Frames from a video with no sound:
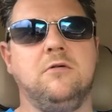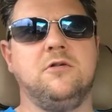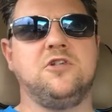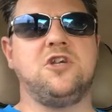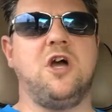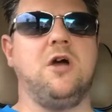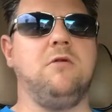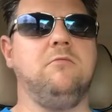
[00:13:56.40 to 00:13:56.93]

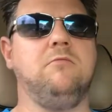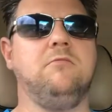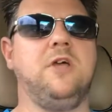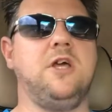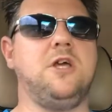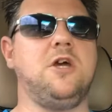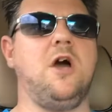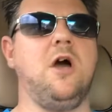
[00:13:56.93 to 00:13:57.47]
So
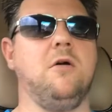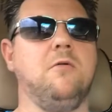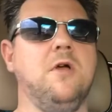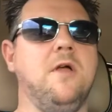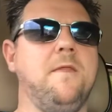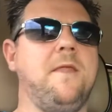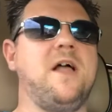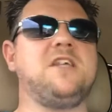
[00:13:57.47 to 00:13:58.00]
there you go.
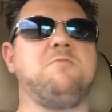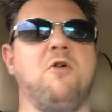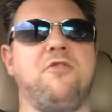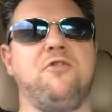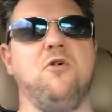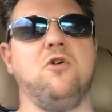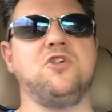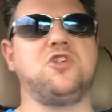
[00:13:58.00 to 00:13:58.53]
That's my
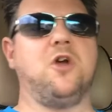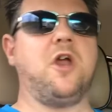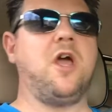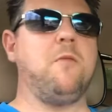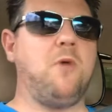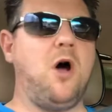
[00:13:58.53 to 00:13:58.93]
thoughts on it,